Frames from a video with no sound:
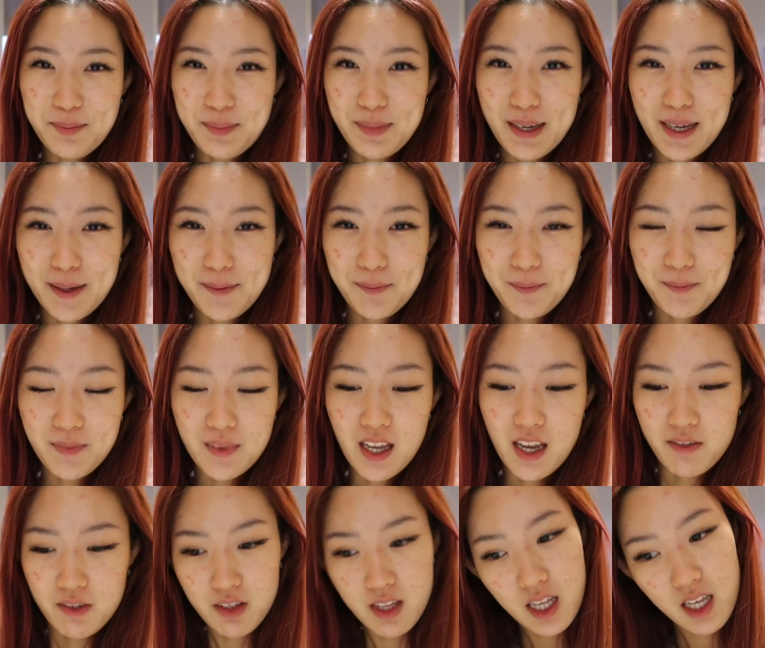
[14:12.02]
But
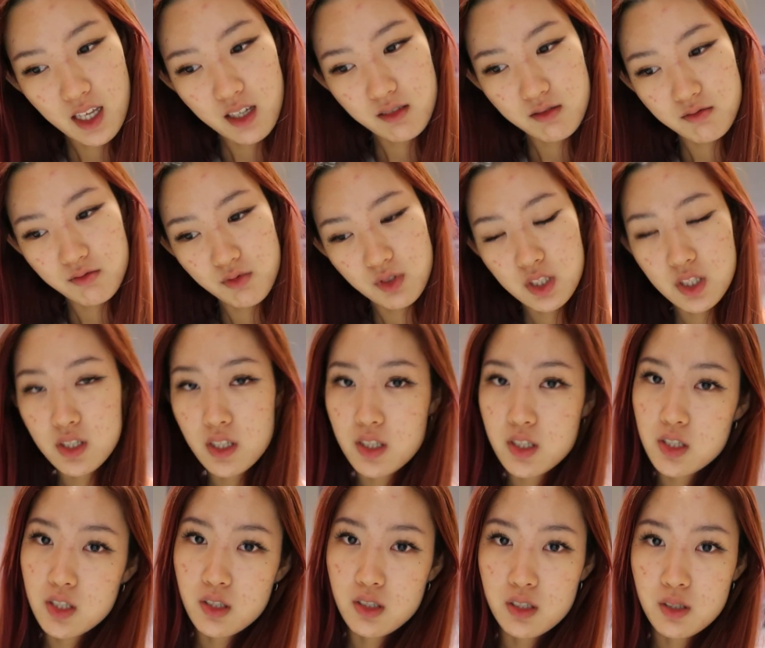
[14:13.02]
after that, we just
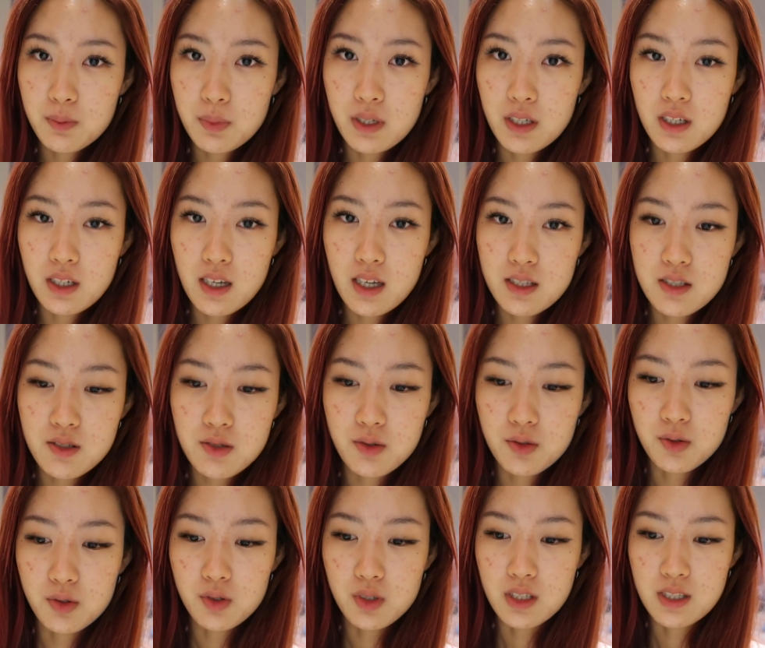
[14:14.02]
like chilled a bit at
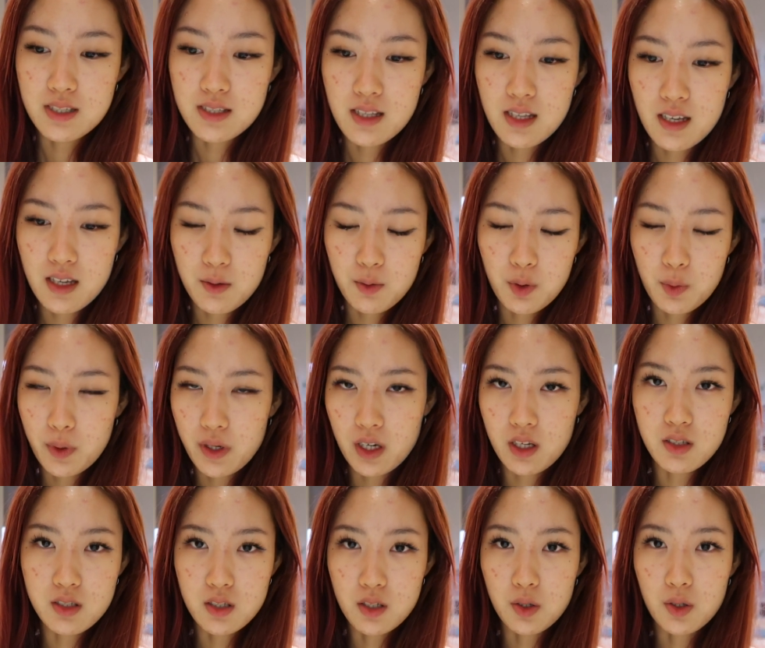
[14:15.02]
school because they were
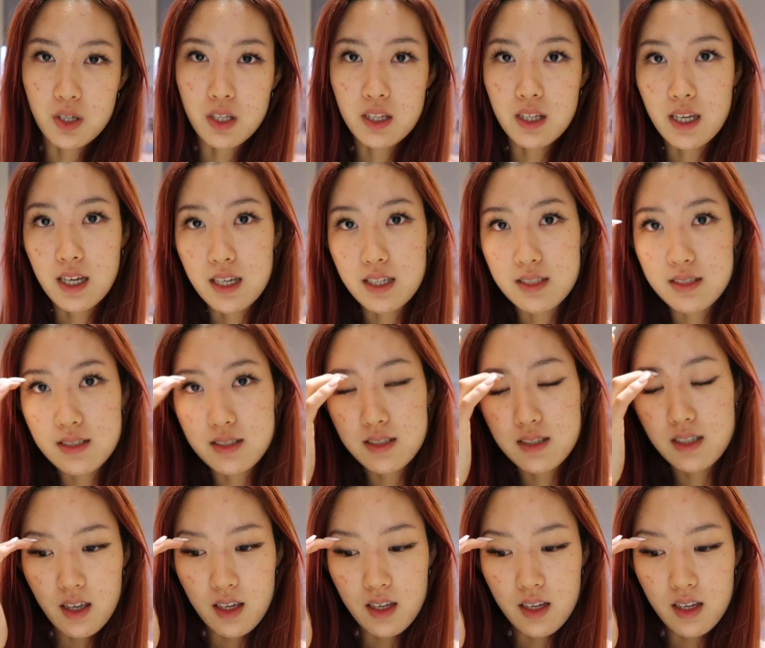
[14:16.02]
waiting to go to class.